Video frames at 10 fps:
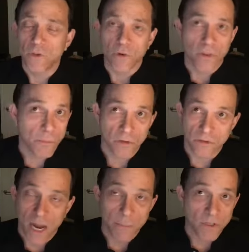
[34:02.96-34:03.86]
doing the
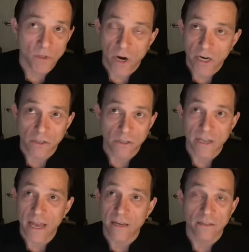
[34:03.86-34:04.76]
post-op instructions.
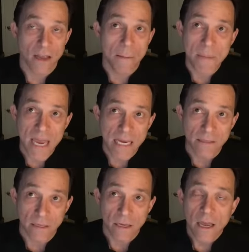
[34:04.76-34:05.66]
That is
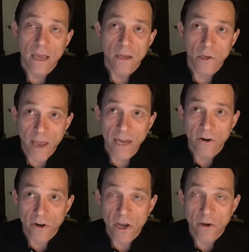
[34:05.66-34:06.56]
amazing. You
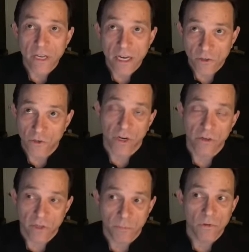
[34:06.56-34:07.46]
enter a note and it
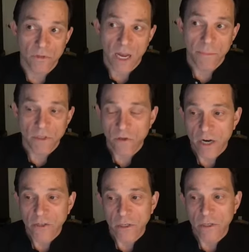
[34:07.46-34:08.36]
triggers a post-op
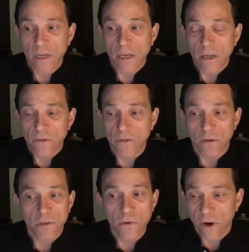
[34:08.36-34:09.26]
instruction,
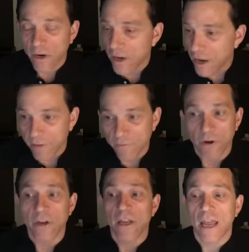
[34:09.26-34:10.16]
so you are
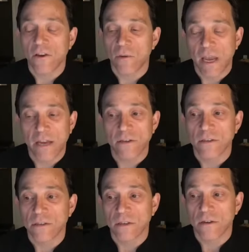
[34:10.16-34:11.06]
covered, and your
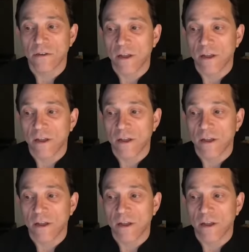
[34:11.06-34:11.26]
patients